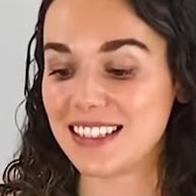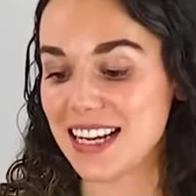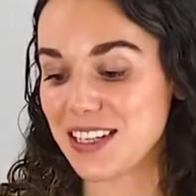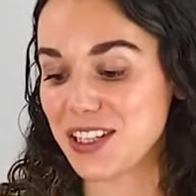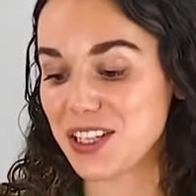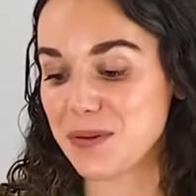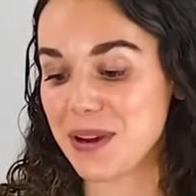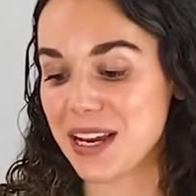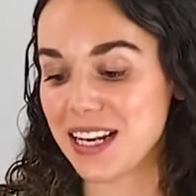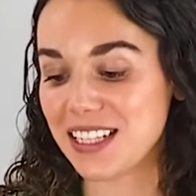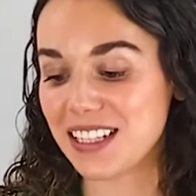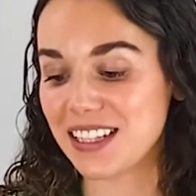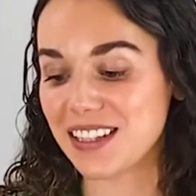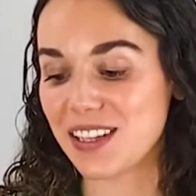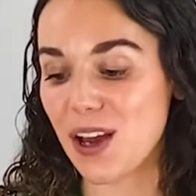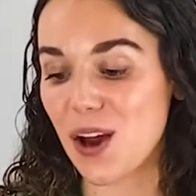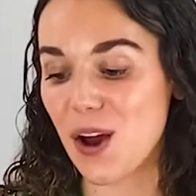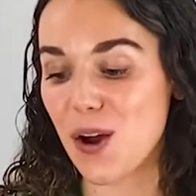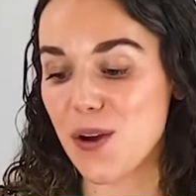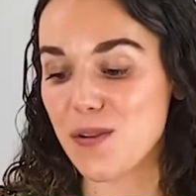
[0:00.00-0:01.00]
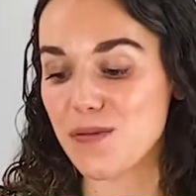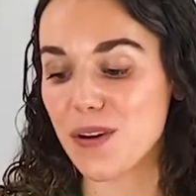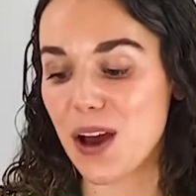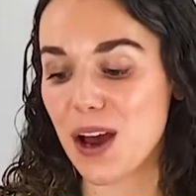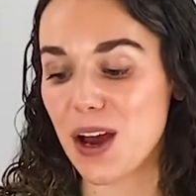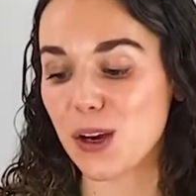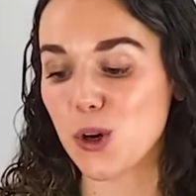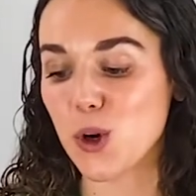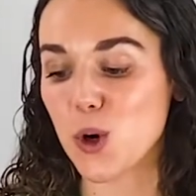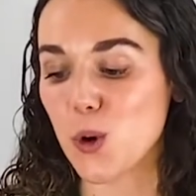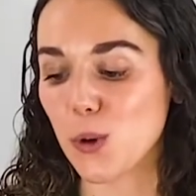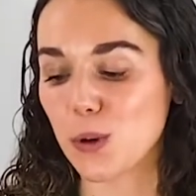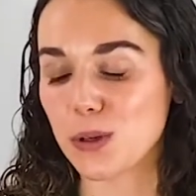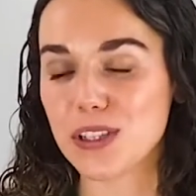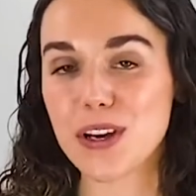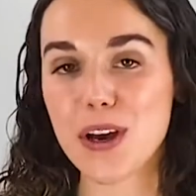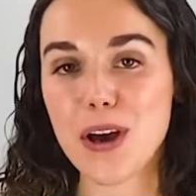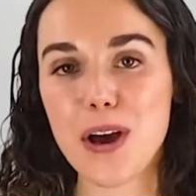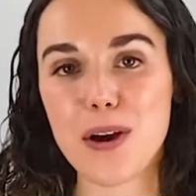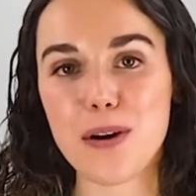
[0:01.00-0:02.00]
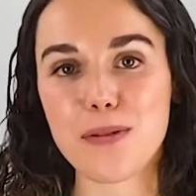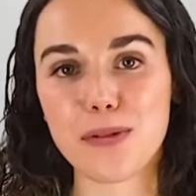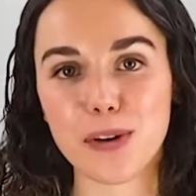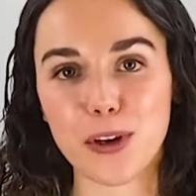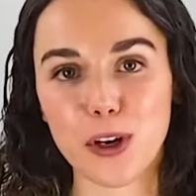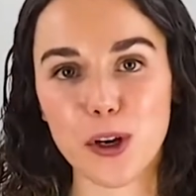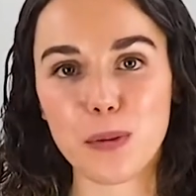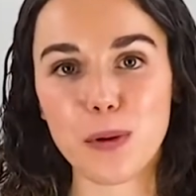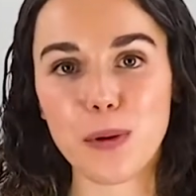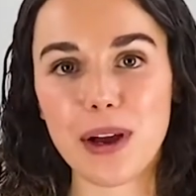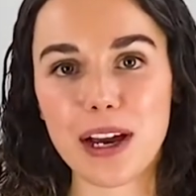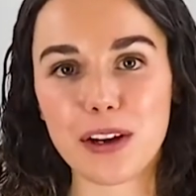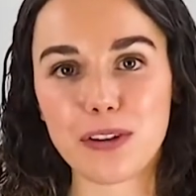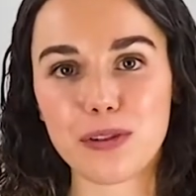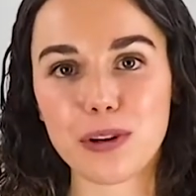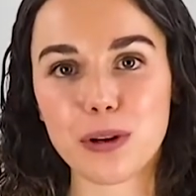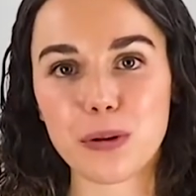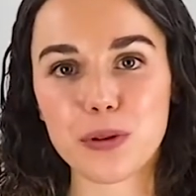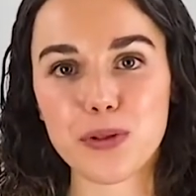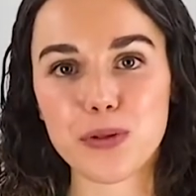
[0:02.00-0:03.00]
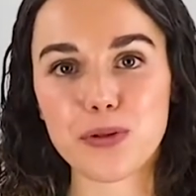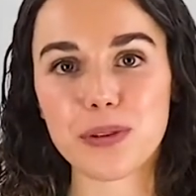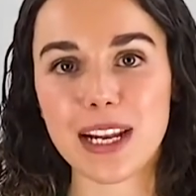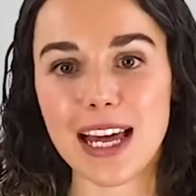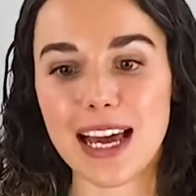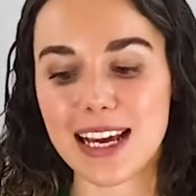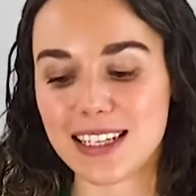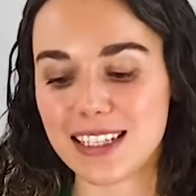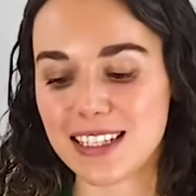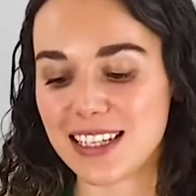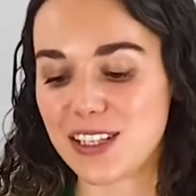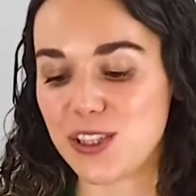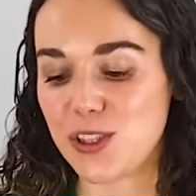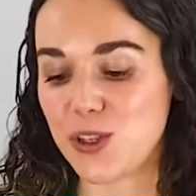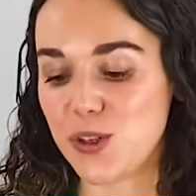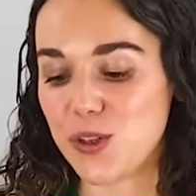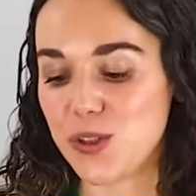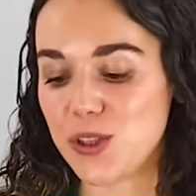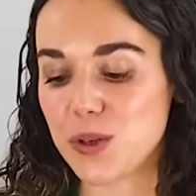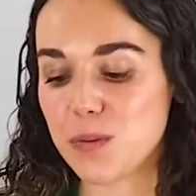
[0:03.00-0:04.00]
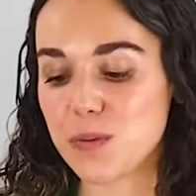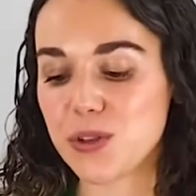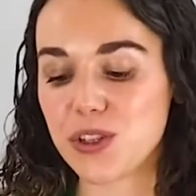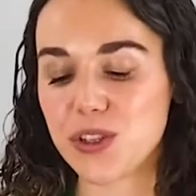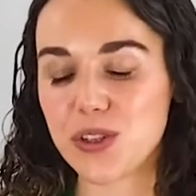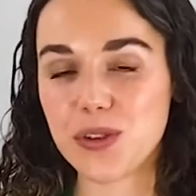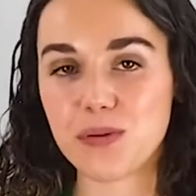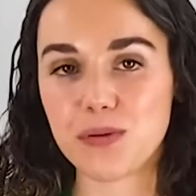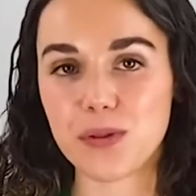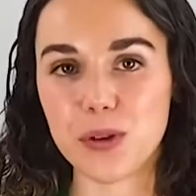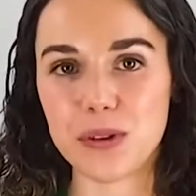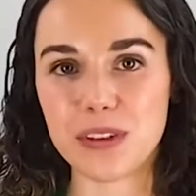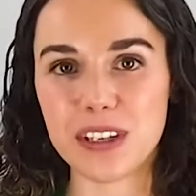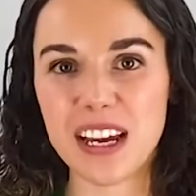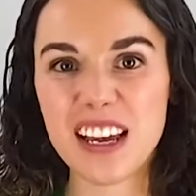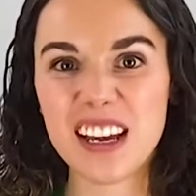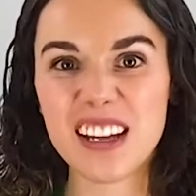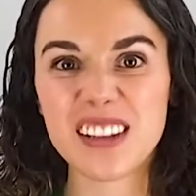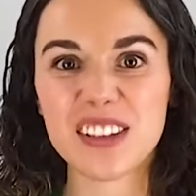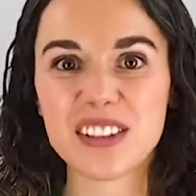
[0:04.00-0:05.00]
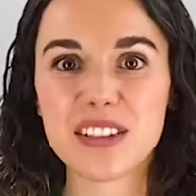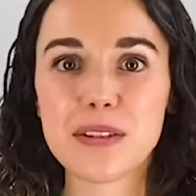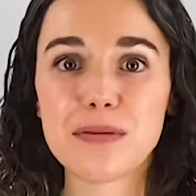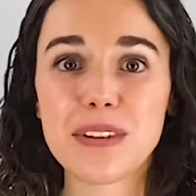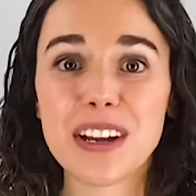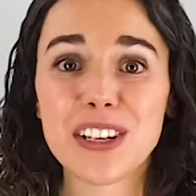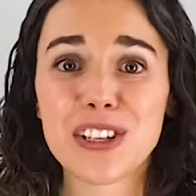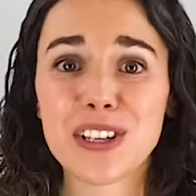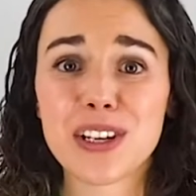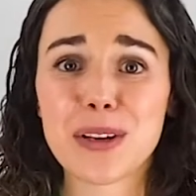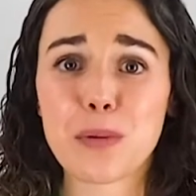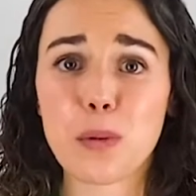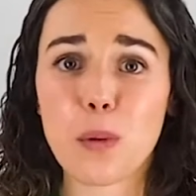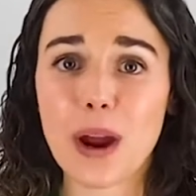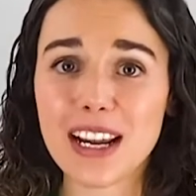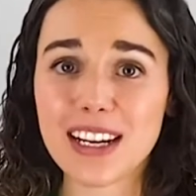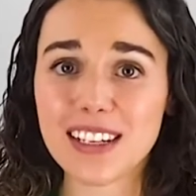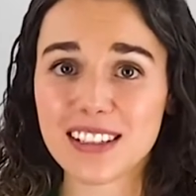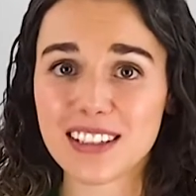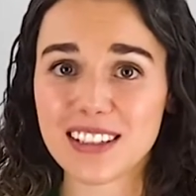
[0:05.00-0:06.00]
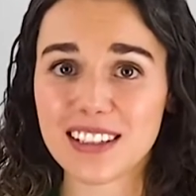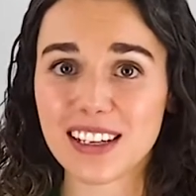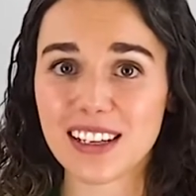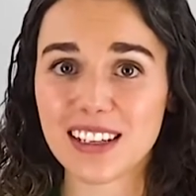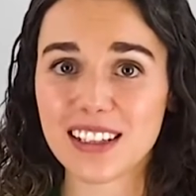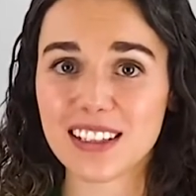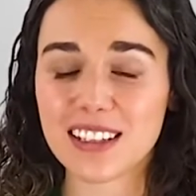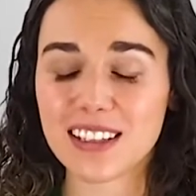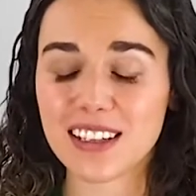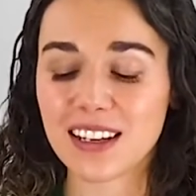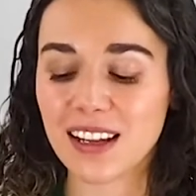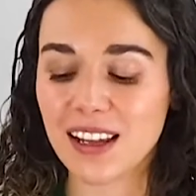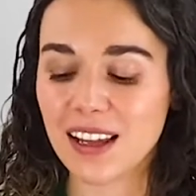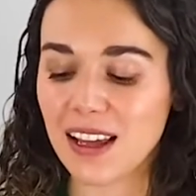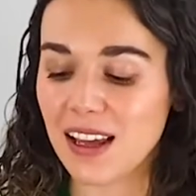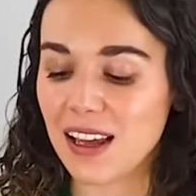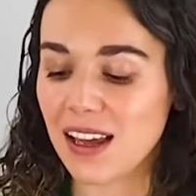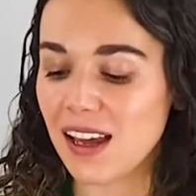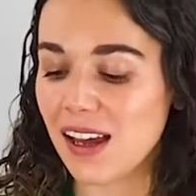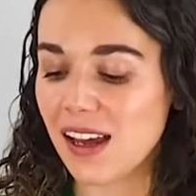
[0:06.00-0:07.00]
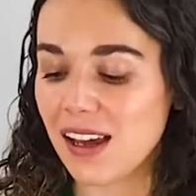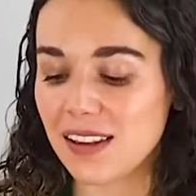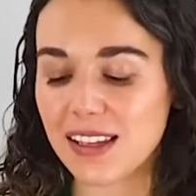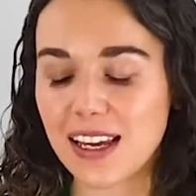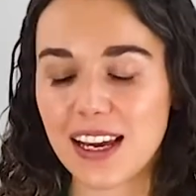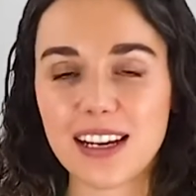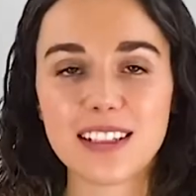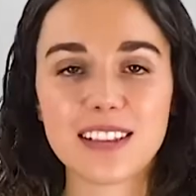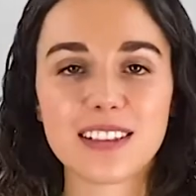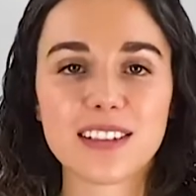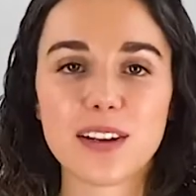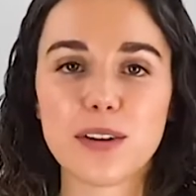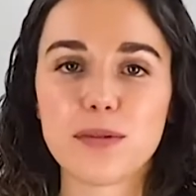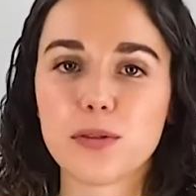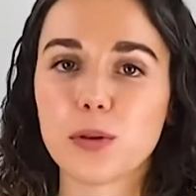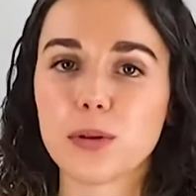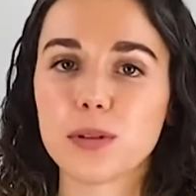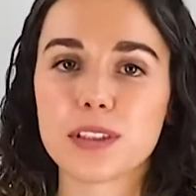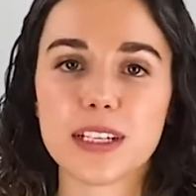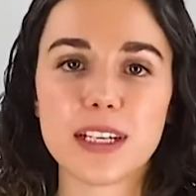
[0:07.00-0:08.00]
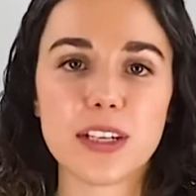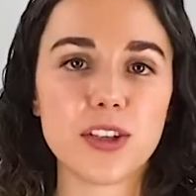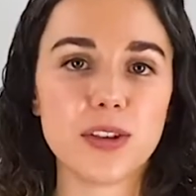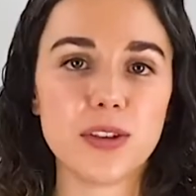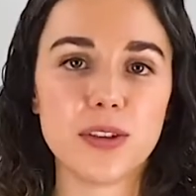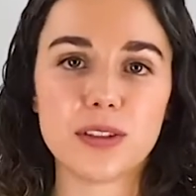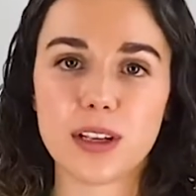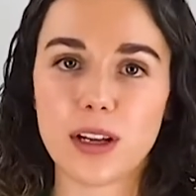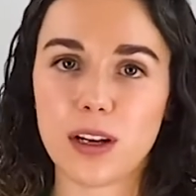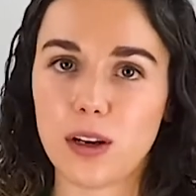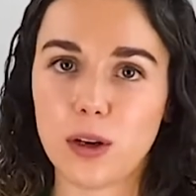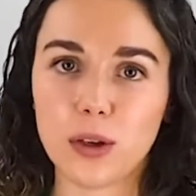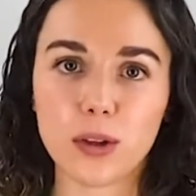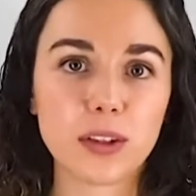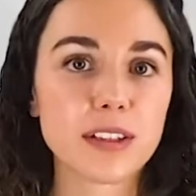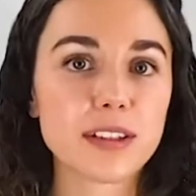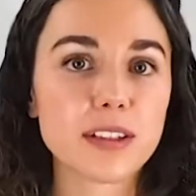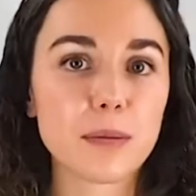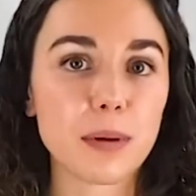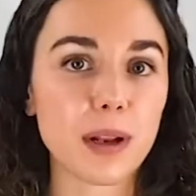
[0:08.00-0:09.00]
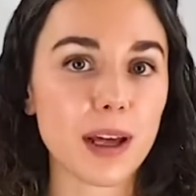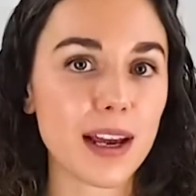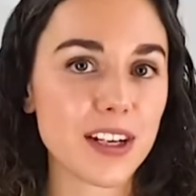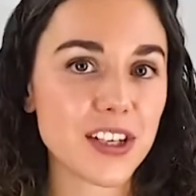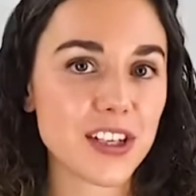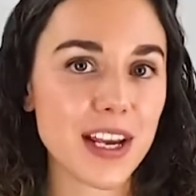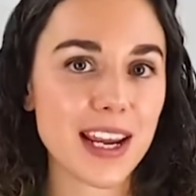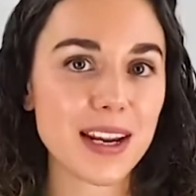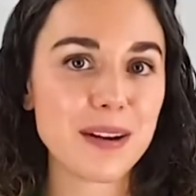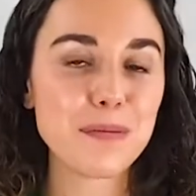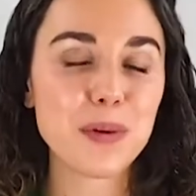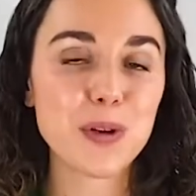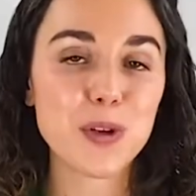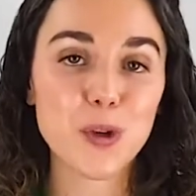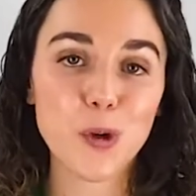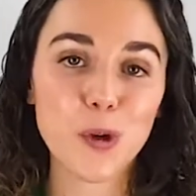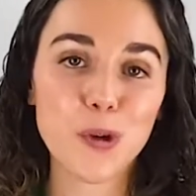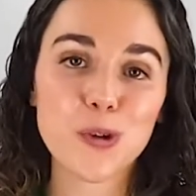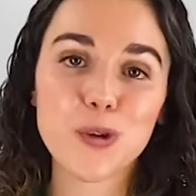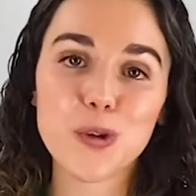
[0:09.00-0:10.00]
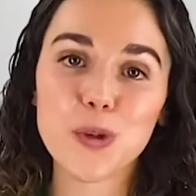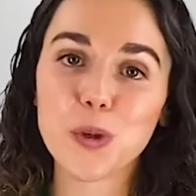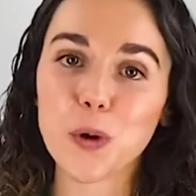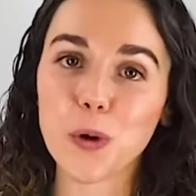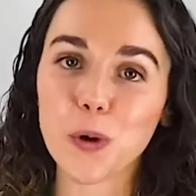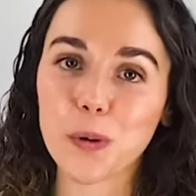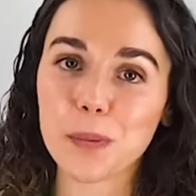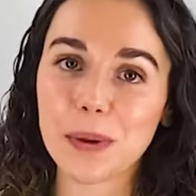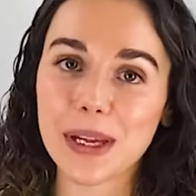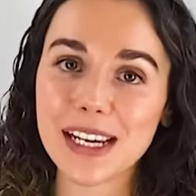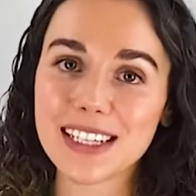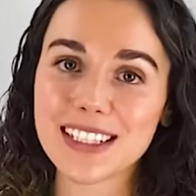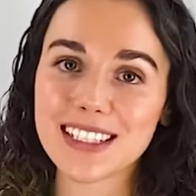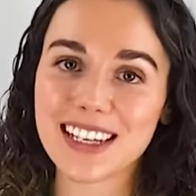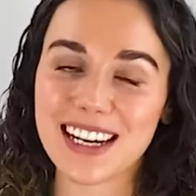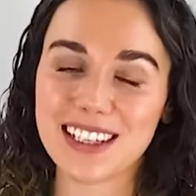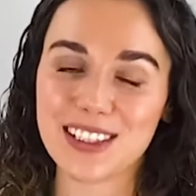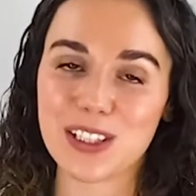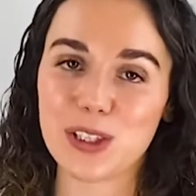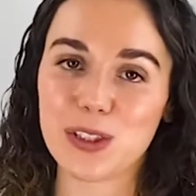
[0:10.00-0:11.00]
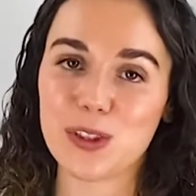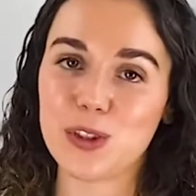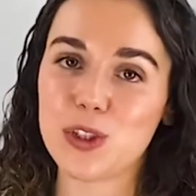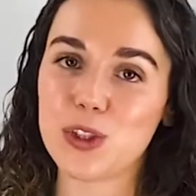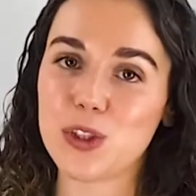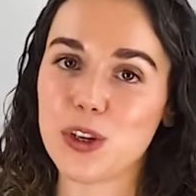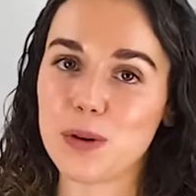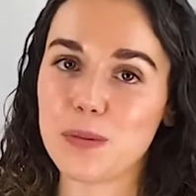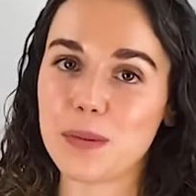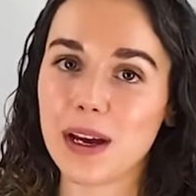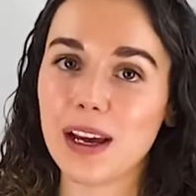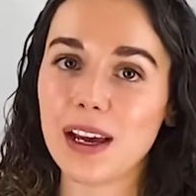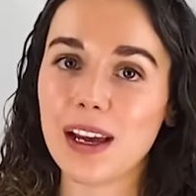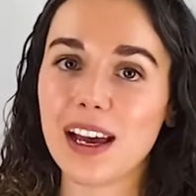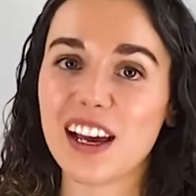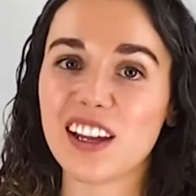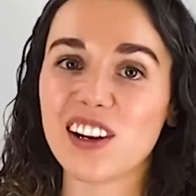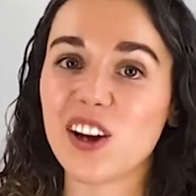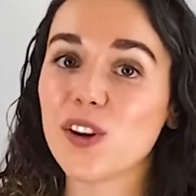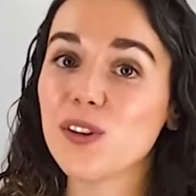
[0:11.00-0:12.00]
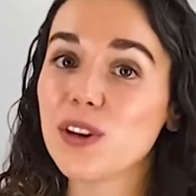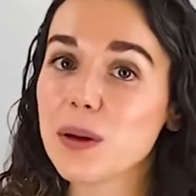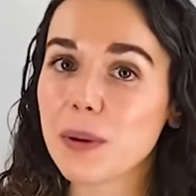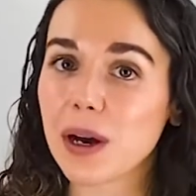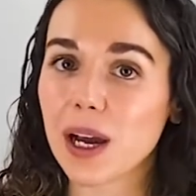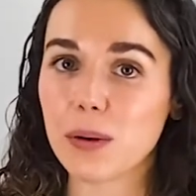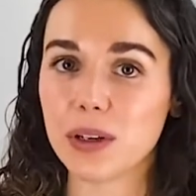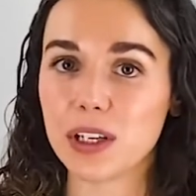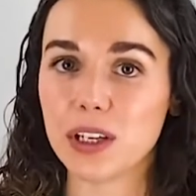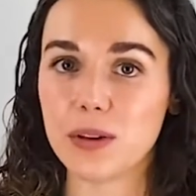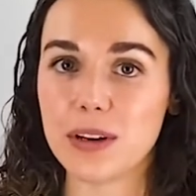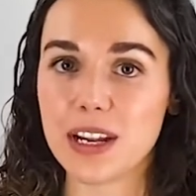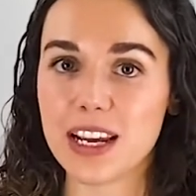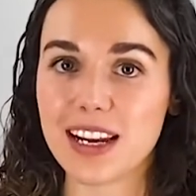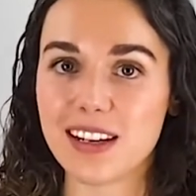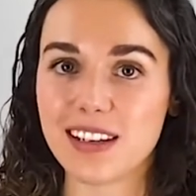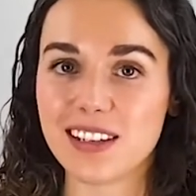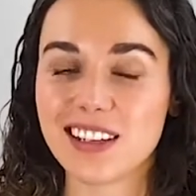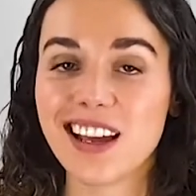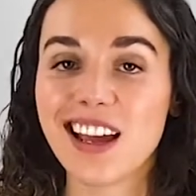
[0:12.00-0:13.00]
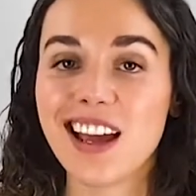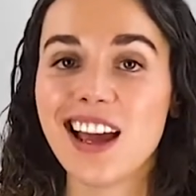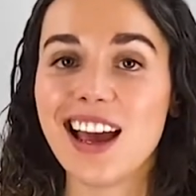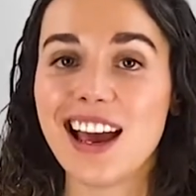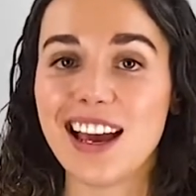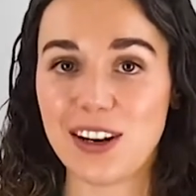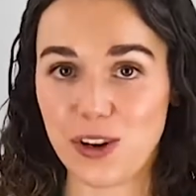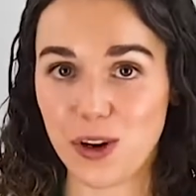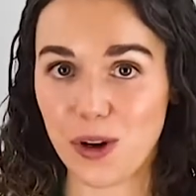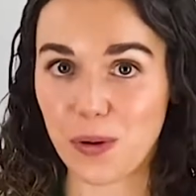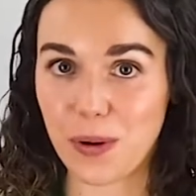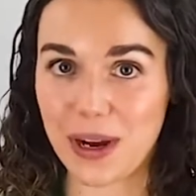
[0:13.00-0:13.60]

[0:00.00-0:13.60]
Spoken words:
estimated that over a quarter of global agricultural land is used to produce food that's eventually wasted. There's, of course, issues along the supply chain, but you can do your bit as a consumer and only buy what you need and not